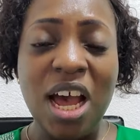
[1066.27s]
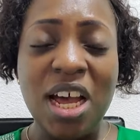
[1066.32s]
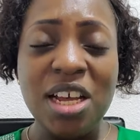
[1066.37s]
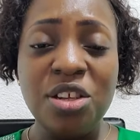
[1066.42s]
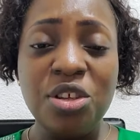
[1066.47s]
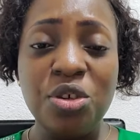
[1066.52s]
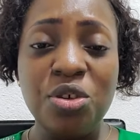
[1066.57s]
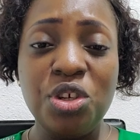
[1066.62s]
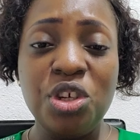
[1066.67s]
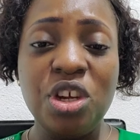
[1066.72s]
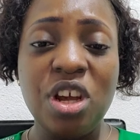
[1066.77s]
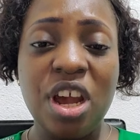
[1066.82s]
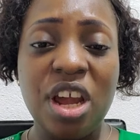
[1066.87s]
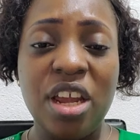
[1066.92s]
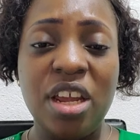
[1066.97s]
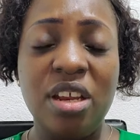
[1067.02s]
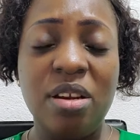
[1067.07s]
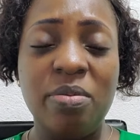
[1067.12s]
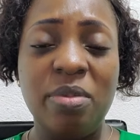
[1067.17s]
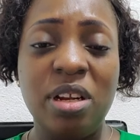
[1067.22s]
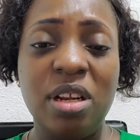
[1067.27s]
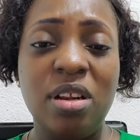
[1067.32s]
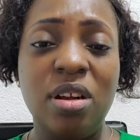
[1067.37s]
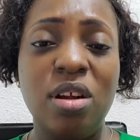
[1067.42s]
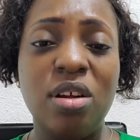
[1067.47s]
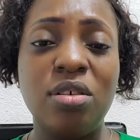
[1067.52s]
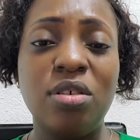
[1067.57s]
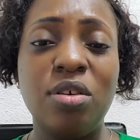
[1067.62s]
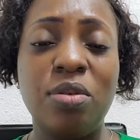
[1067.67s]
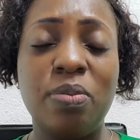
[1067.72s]
As you share it, may the
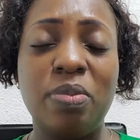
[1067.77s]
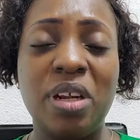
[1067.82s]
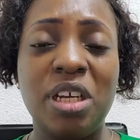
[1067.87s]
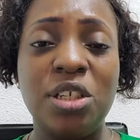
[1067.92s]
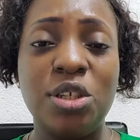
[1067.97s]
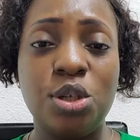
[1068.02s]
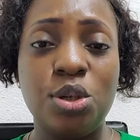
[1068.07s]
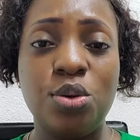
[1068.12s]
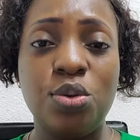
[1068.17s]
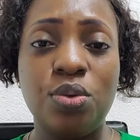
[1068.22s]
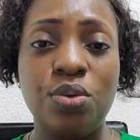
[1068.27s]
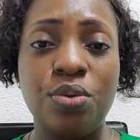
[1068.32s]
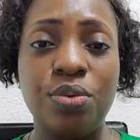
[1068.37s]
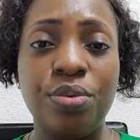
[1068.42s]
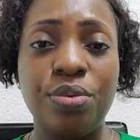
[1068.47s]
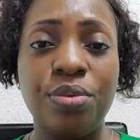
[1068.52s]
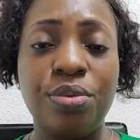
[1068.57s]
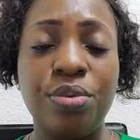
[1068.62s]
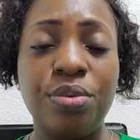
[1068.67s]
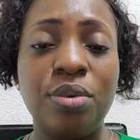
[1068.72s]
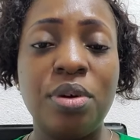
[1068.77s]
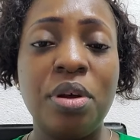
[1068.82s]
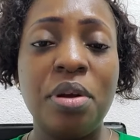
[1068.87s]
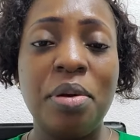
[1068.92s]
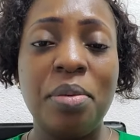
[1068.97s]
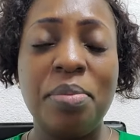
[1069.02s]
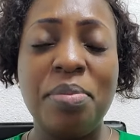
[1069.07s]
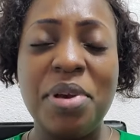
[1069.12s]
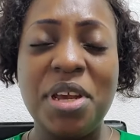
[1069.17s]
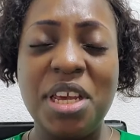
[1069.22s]
Lord God bless you.
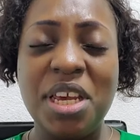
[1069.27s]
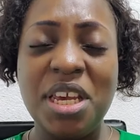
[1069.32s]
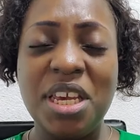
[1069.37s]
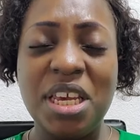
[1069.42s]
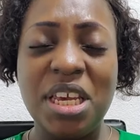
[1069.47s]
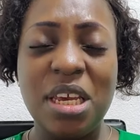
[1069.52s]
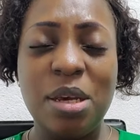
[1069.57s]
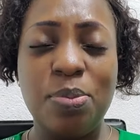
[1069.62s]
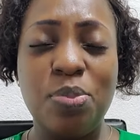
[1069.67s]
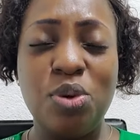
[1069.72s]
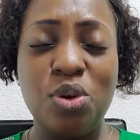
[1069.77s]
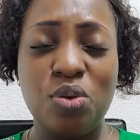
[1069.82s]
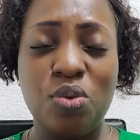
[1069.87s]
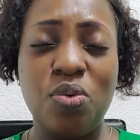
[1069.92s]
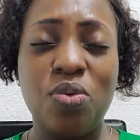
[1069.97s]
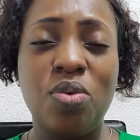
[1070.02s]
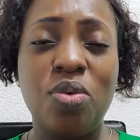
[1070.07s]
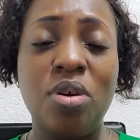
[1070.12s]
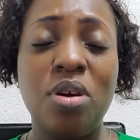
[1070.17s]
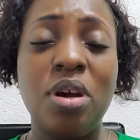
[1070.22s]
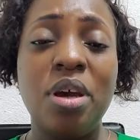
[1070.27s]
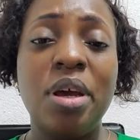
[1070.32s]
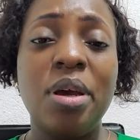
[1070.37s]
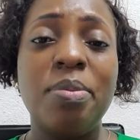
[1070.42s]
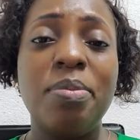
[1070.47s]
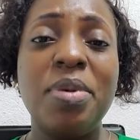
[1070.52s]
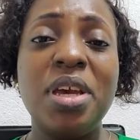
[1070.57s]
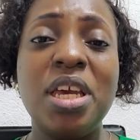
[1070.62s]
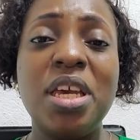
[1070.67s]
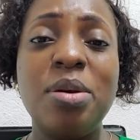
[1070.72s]
May he keep you.
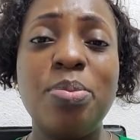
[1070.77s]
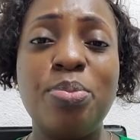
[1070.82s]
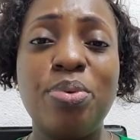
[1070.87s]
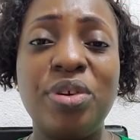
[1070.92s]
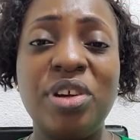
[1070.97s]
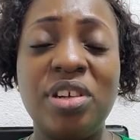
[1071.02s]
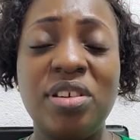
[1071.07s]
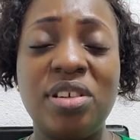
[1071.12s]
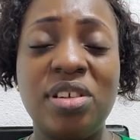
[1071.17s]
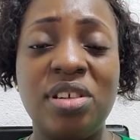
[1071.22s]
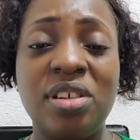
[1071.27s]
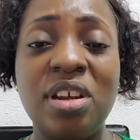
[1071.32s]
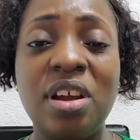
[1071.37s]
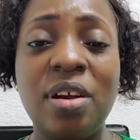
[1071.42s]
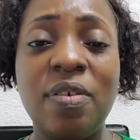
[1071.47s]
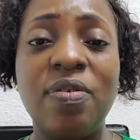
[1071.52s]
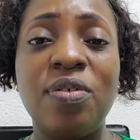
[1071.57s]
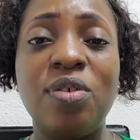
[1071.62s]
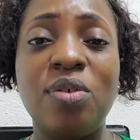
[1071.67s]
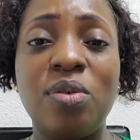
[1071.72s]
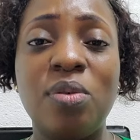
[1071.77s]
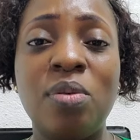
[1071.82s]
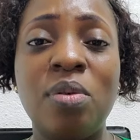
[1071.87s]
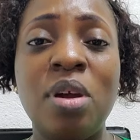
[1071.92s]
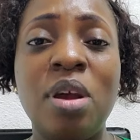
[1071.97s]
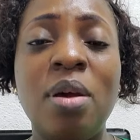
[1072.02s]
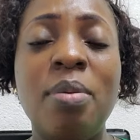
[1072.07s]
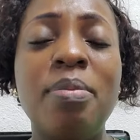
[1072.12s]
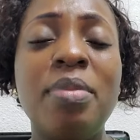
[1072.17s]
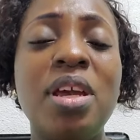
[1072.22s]
May he preserve you.
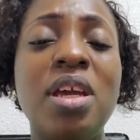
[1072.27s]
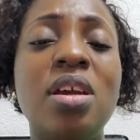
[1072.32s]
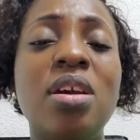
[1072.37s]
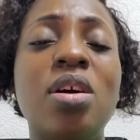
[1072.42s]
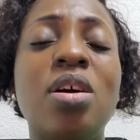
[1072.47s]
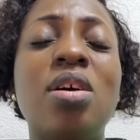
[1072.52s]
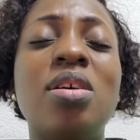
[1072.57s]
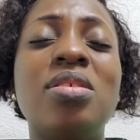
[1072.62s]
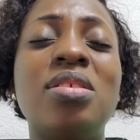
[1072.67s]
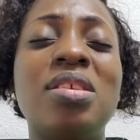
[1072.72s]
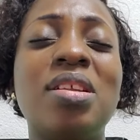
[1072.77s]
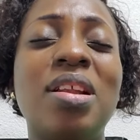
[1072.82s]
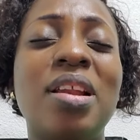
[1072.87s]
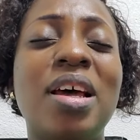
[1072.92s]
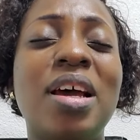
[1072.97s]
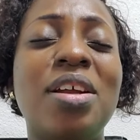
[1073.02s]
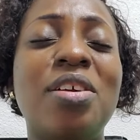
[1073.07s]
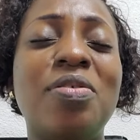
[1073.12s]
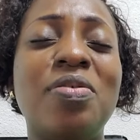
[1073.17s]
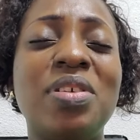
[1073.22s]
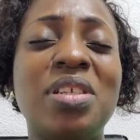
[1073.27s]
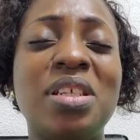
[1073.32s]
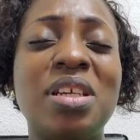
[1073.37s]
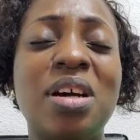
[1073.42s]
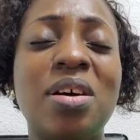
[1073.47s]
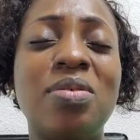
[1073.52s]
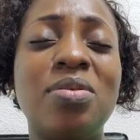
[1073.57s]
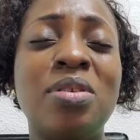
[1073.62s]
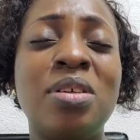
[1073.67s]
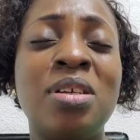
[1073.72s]
May he cause the light of his
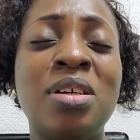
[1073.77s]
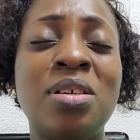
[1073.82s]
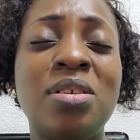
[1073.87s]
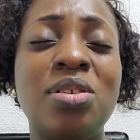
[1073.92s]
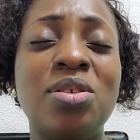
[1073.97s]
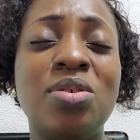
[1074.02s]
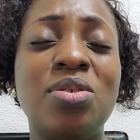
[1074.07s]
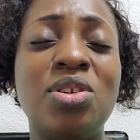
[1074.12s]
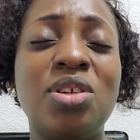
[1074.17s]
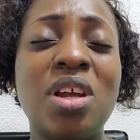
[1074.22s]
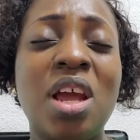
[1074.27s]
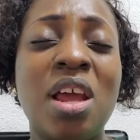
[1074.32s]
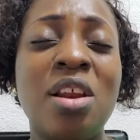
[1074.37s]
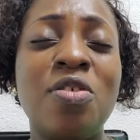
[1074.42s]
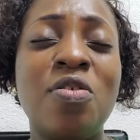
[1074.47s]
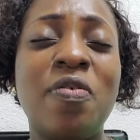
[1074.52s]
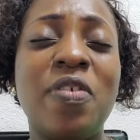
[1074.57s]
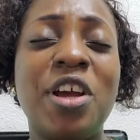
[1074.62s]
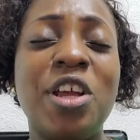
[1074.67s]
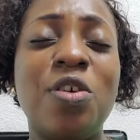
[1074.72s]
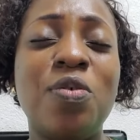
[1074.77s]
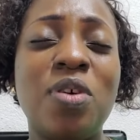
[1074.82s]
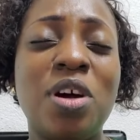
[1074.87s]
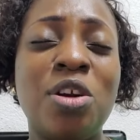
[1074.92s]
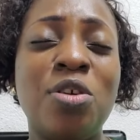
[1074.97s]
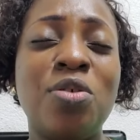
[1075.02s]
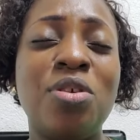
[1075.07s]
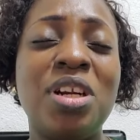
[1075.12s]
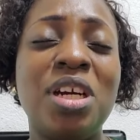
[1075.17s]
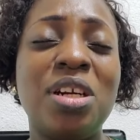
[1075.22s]
countenance to shine over you
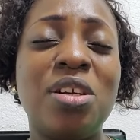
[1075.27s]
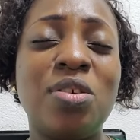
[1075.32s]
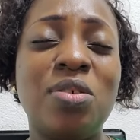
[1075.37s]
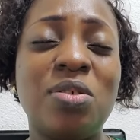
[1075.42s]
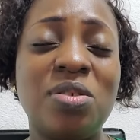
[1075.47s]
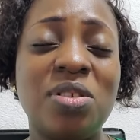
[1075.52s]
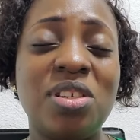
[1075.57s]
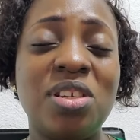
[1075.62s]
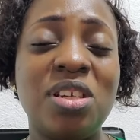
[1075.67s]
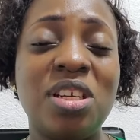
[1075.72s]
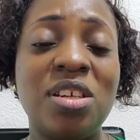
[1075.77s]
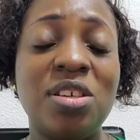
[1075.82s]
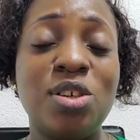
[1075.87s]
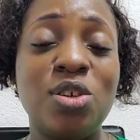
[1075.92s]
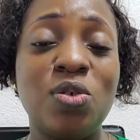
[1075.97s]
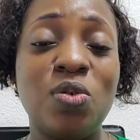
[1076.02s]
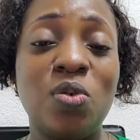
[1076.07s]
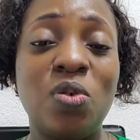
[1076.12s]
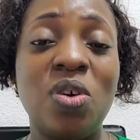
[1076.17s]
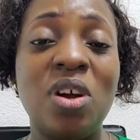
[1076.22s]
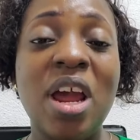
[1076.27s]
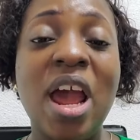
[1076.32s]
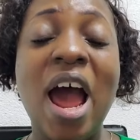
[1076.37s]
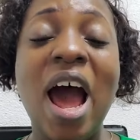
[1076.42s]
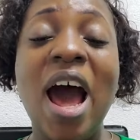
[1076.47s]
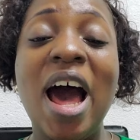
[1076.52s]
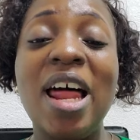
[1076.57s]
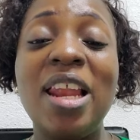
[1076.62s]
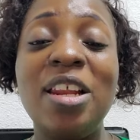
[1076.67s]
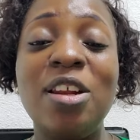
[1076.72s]
and all that concerns you.
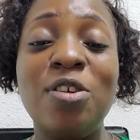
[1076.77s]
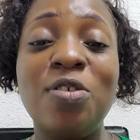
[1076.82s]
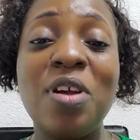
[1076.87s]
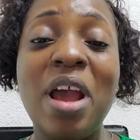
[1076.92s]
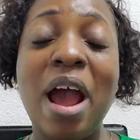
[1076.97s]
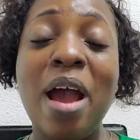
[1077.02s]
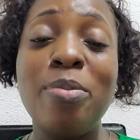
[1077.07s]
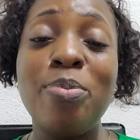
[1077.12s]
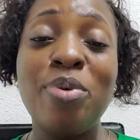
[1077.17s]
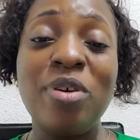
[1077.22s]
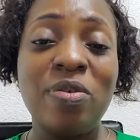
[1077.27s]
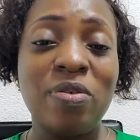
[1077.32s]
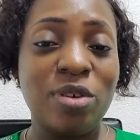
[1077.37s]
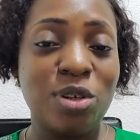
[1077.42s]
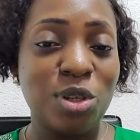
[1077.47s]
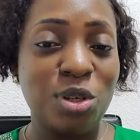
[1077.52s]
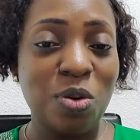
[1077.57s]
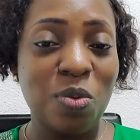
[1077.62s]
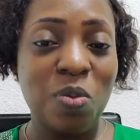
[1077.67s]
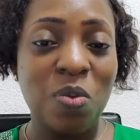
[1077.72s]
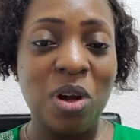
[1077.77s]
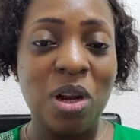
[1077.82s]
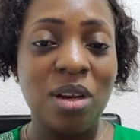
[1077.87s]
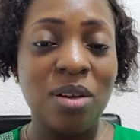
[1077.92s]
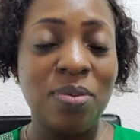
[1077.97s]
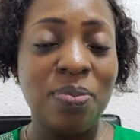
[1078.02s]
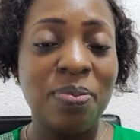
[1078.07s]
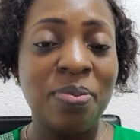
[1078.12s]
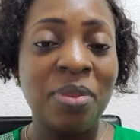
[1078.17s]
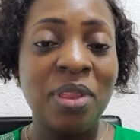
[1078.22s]
Hallelujah. I pray for someone
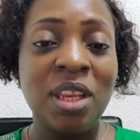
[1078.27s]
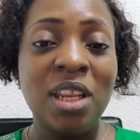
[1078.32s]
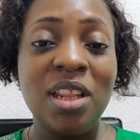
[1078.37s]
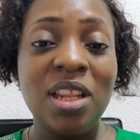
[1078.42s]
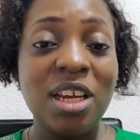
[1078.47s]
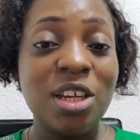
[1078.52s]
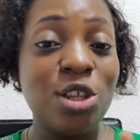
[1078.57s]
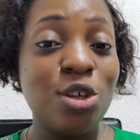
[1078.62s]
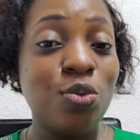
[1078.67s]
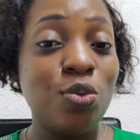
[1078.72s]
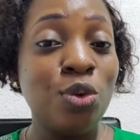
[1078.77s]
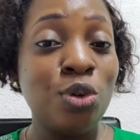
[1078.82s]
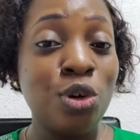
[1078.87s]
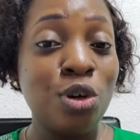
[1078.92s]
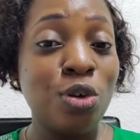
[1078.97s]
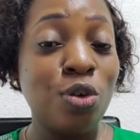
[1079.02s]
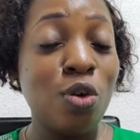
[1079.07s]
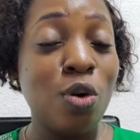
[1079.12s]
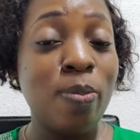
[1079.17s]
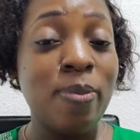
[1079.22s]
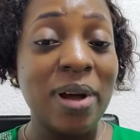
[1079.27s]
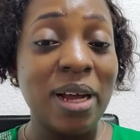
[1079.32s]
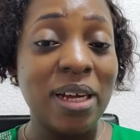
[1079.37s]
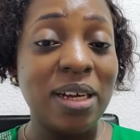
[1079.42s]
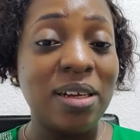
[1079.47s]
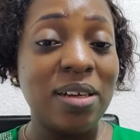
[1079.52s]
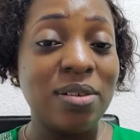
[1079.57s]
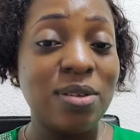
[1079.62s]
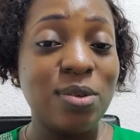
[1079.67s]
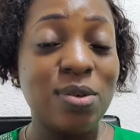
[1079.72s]
that you will not go
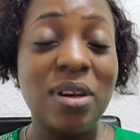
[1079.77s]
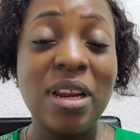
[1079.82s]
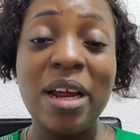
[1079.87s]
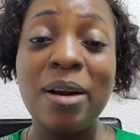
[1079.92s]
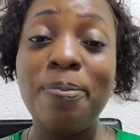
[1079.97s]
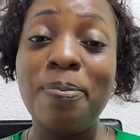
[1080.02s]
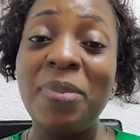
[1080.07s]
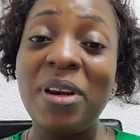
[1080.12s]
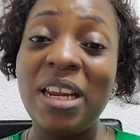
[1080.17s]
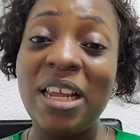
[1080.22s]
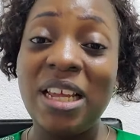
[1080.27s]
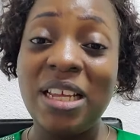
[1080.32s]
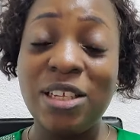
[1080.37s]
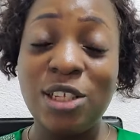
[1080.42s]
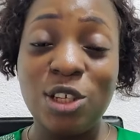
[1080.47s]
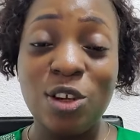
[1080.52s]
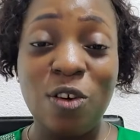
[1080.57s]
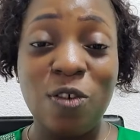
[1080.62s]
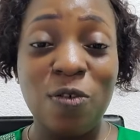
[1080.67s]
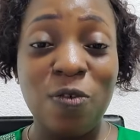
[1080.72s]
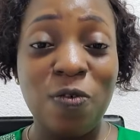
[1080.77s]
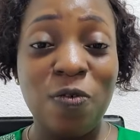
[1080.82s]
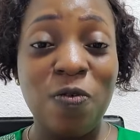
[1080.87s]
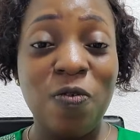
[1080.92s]
back to that place of